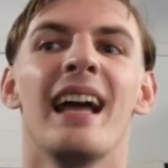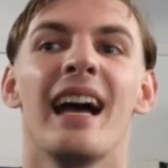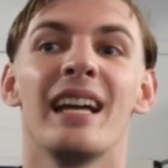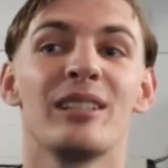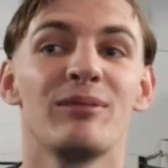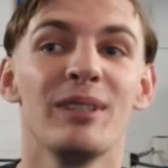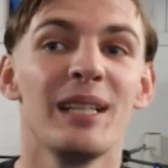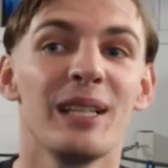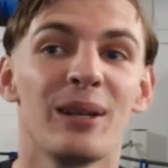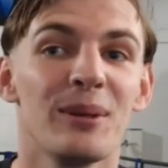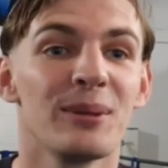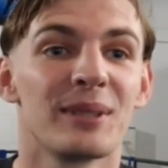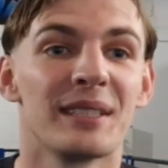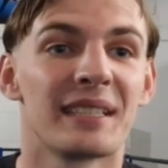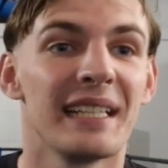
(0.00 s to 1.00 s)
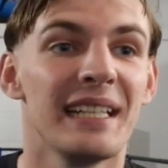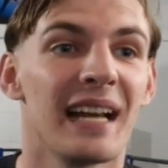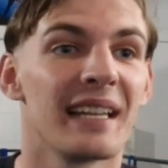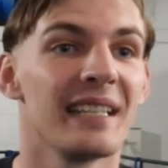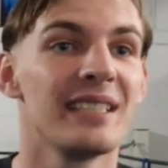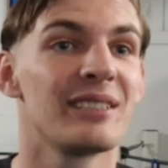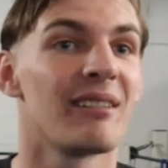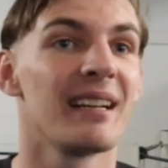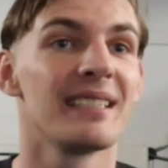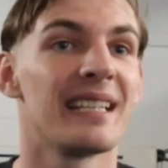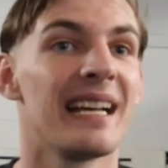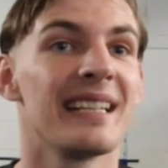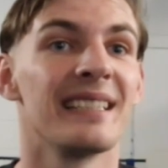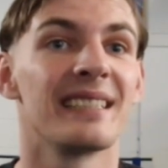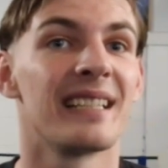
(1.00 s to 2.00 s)
And it's really cool to see like these great
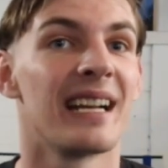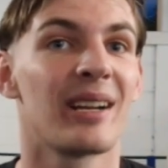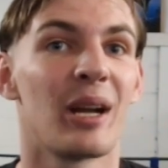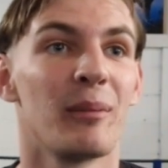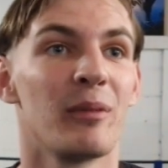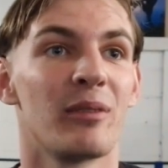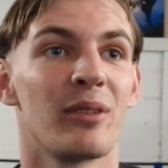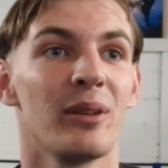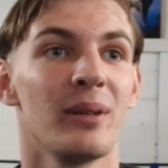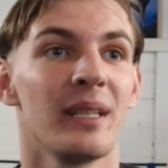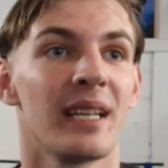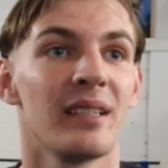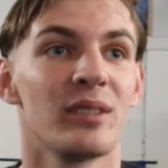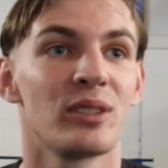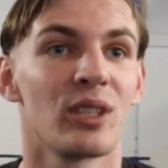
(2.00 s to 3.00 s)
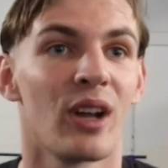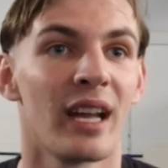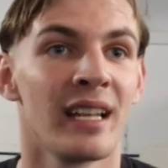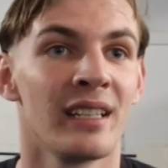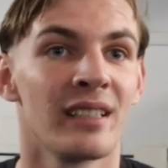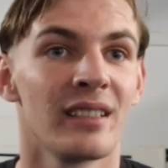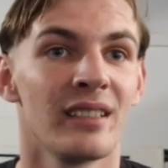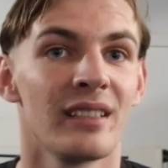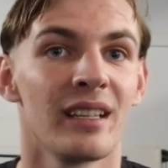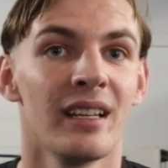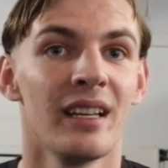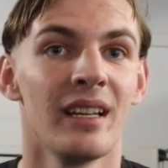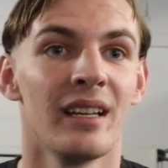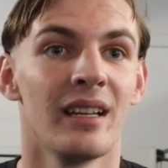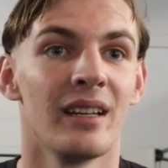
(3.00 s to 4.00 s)
talents now coming through and getting signed, and
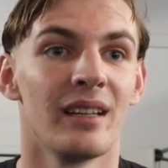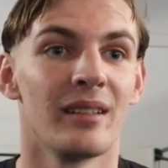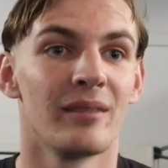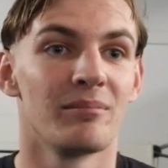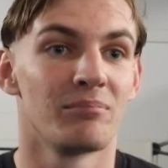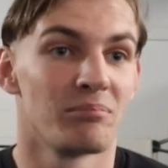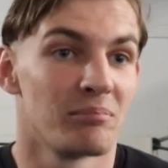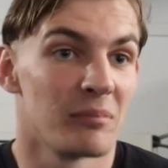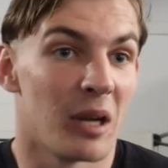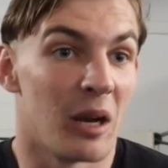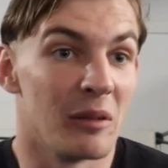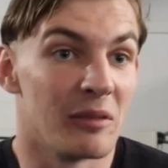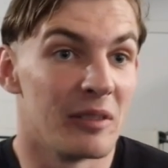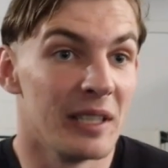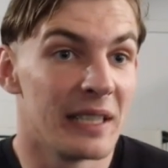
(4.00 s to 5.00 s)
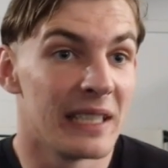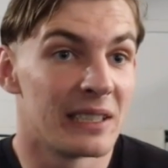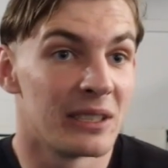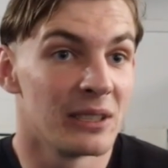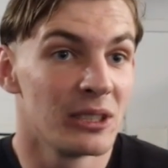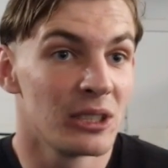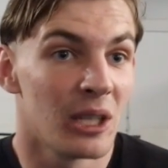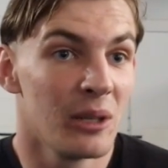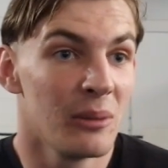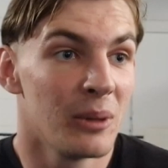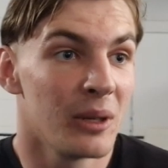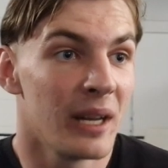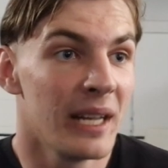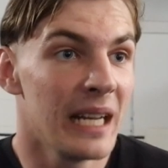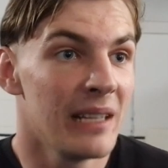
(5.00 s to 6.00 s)
hopefully get to show
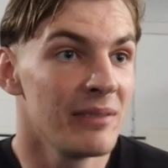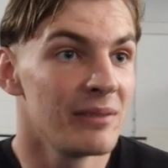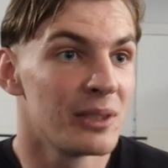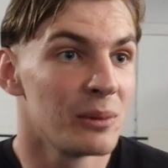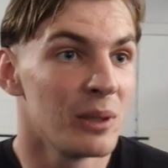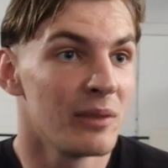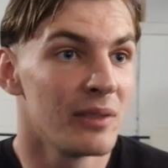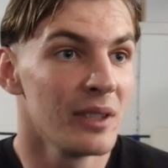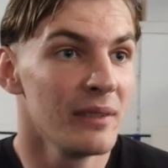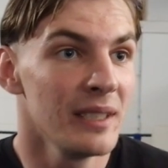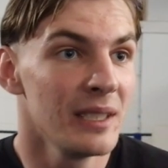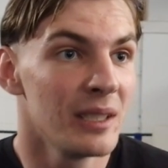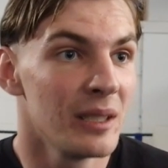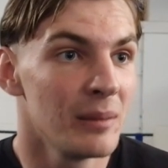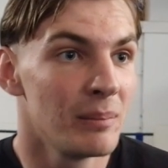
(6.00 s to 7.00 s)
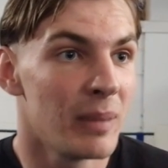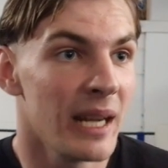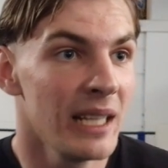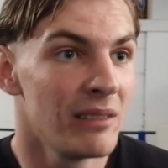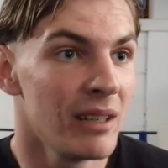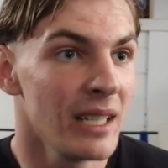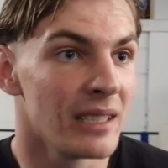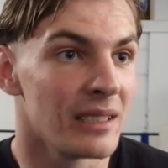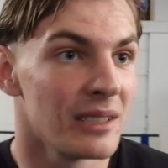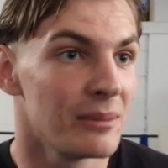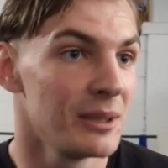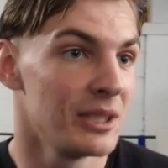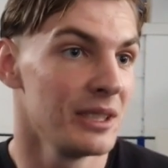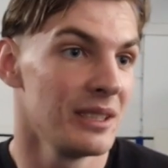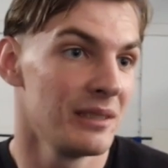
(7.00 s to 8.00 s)
what they have to offer in the paid ranks,
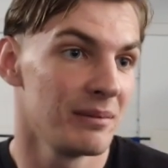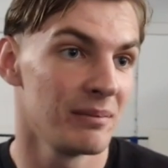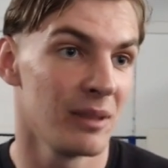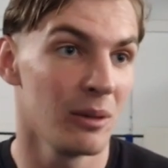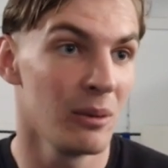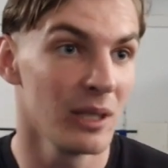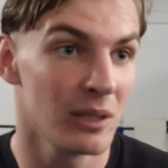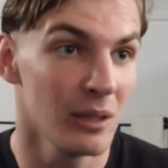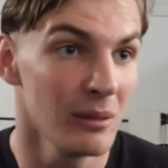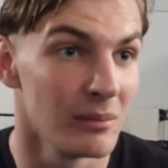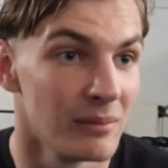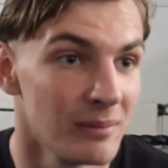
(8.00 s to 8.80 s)
which is always cool.